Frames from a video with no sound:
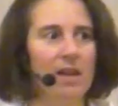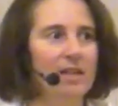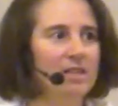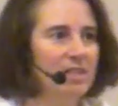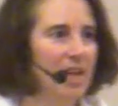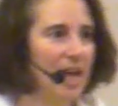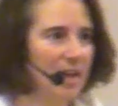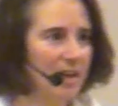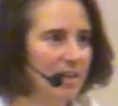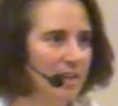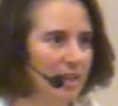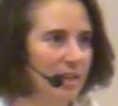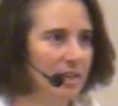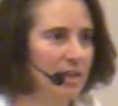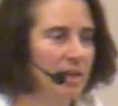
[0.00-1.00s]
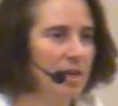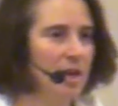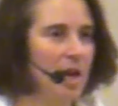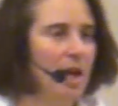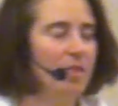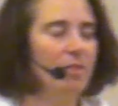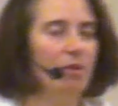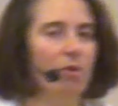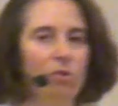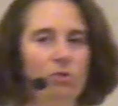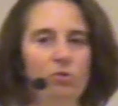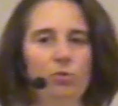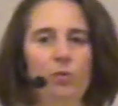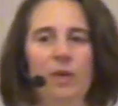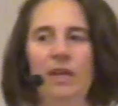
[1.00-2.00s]
not exactly. And the
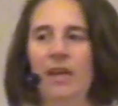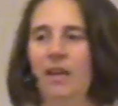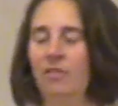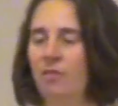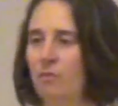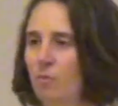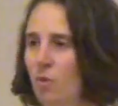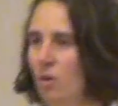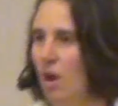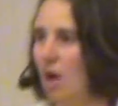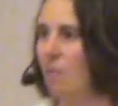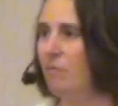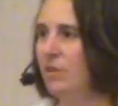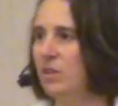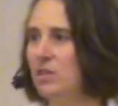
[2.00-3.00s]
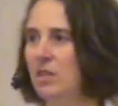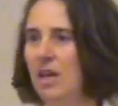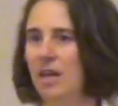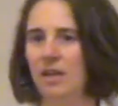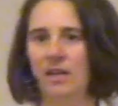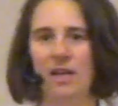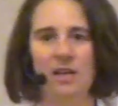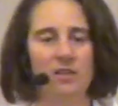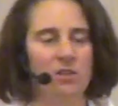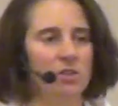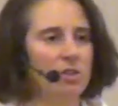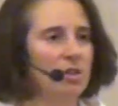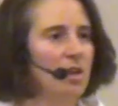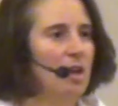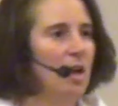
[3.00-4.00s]
older we get, the more obvious that
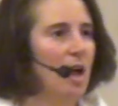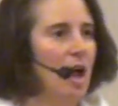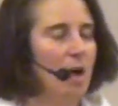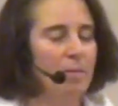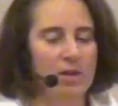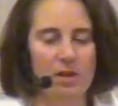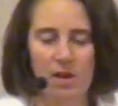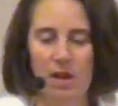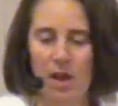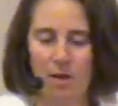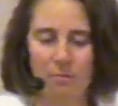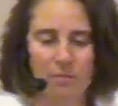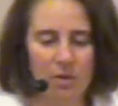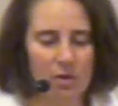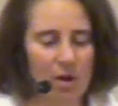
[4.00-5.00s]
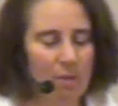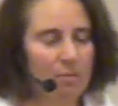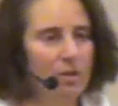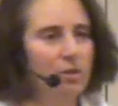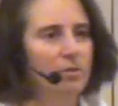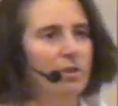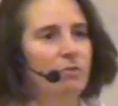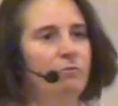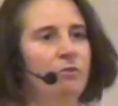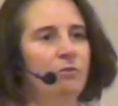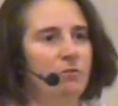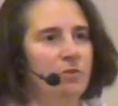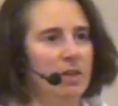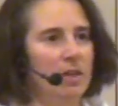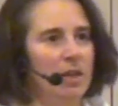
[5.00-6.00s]
gets. I mean, I'm nearing
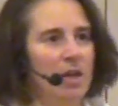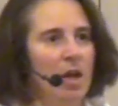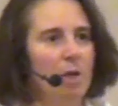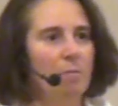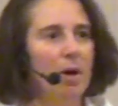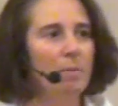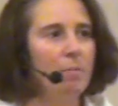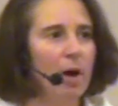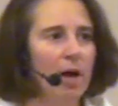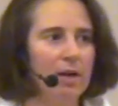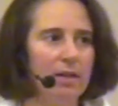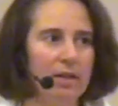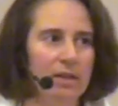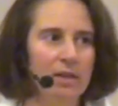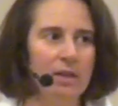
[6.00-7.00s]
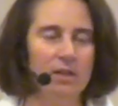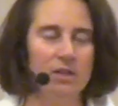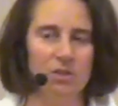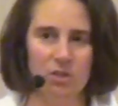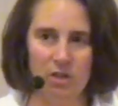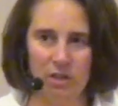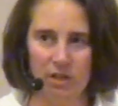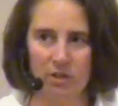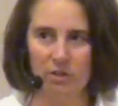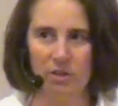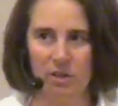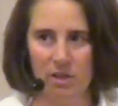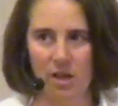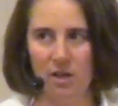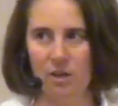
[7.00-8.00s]
50. My body is clearly
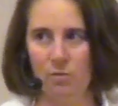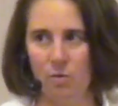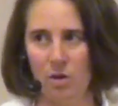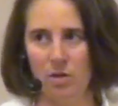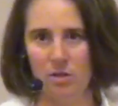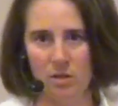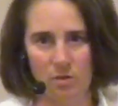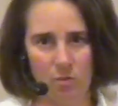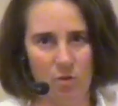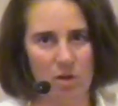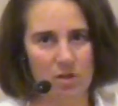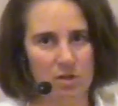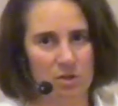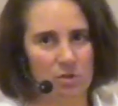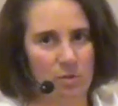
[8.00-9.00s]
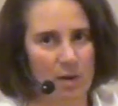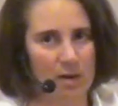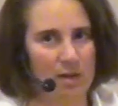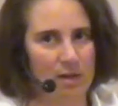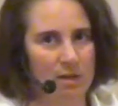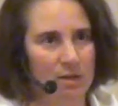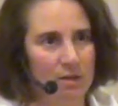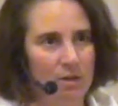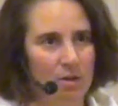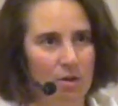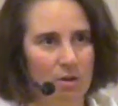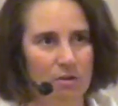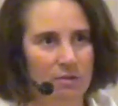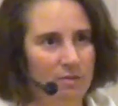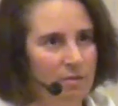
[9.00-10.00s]
not what it was at 20,
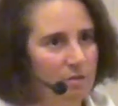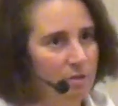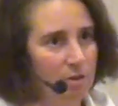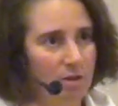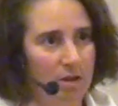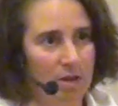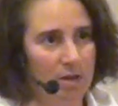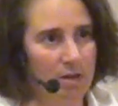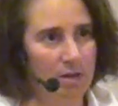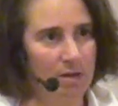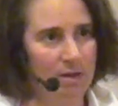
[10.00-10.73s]
or even 30,